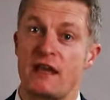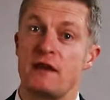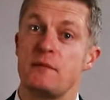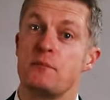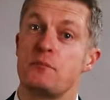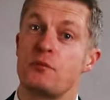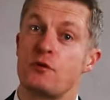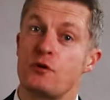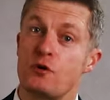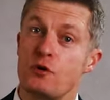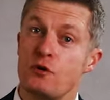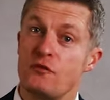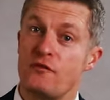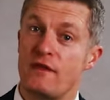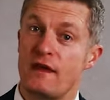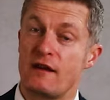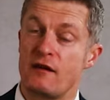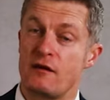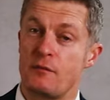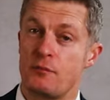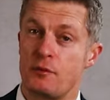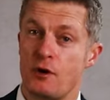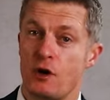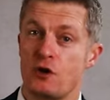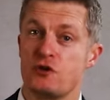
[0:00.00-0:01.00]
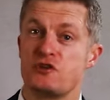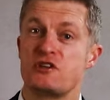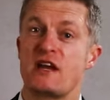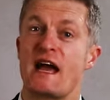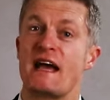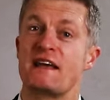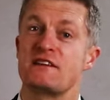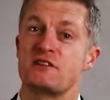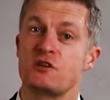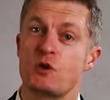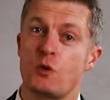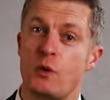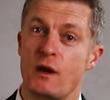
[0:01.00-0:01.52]
and improve their approach
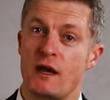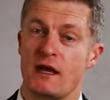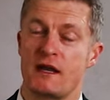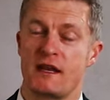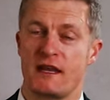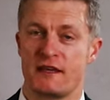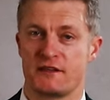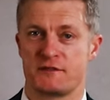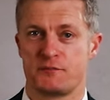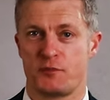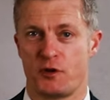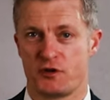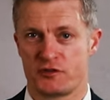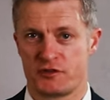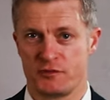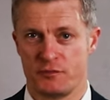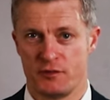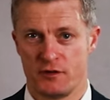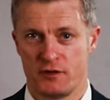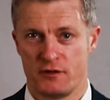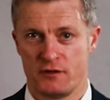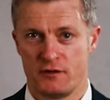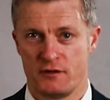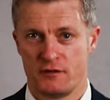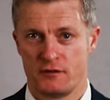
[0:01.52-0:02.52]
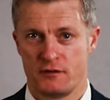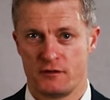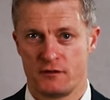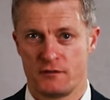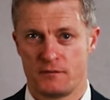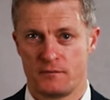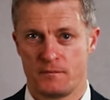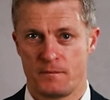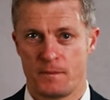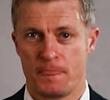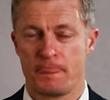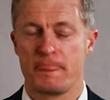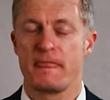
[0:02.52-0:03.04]
as quickly as possible.
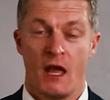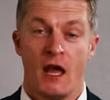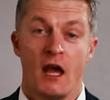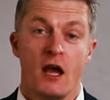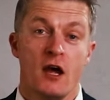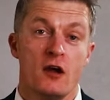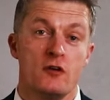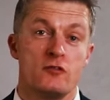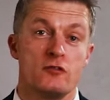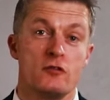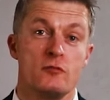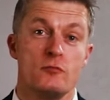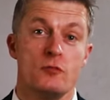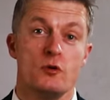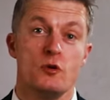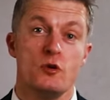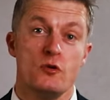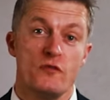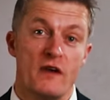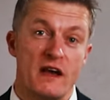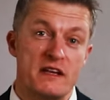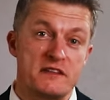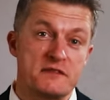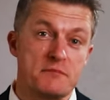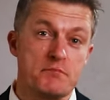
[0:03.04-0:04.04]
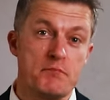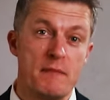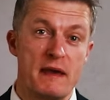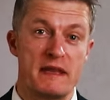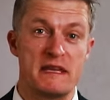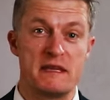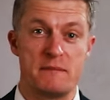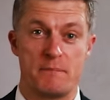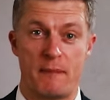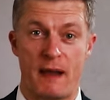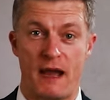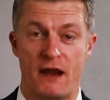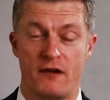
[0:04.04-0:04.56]
Remove as
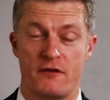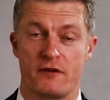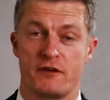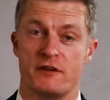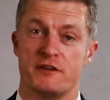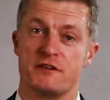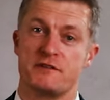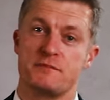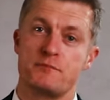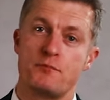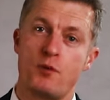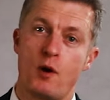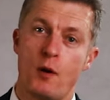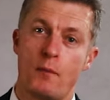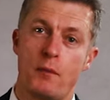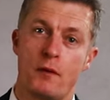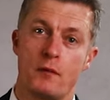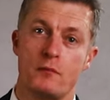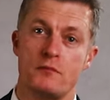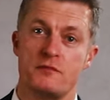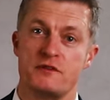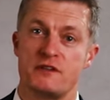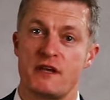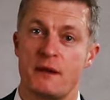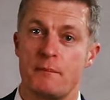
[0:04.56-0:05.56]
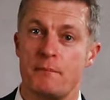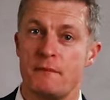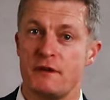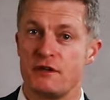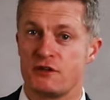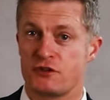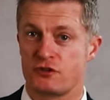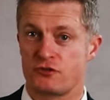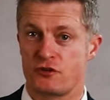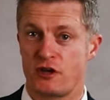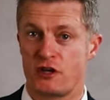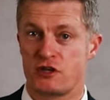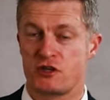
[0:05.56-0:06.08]
many barriers, problems,
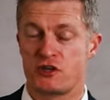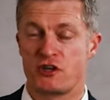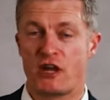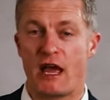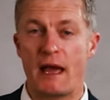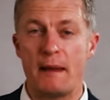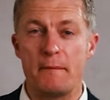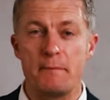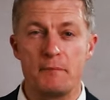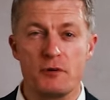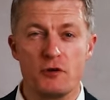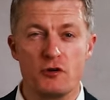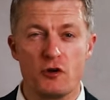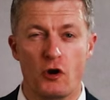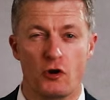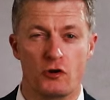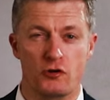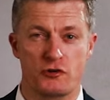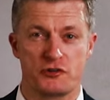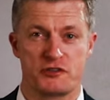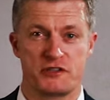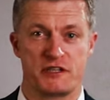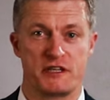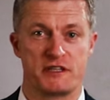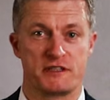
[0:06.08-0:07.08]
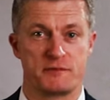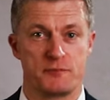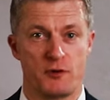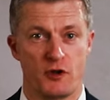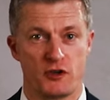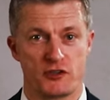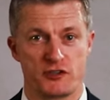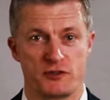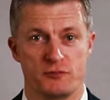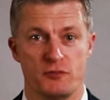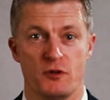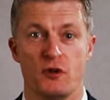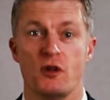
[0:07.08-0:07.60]
administration, and bureaucracy as
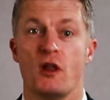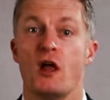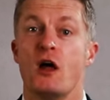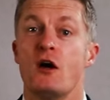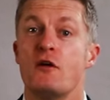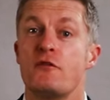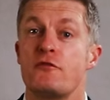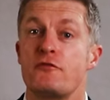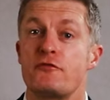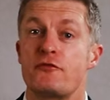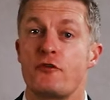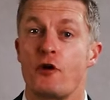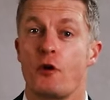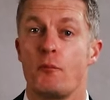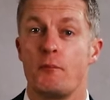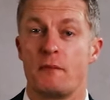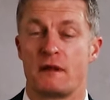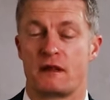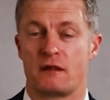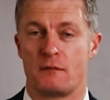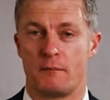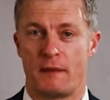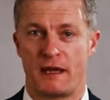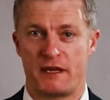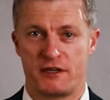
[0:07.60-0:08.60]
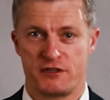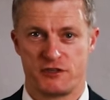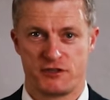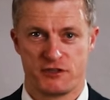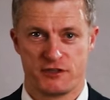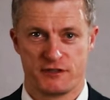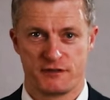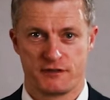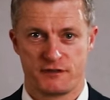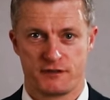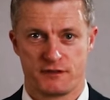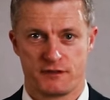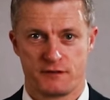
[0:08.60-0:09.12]
possible from middle
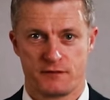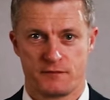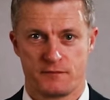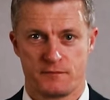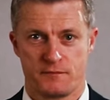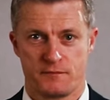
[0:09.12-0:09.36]
managers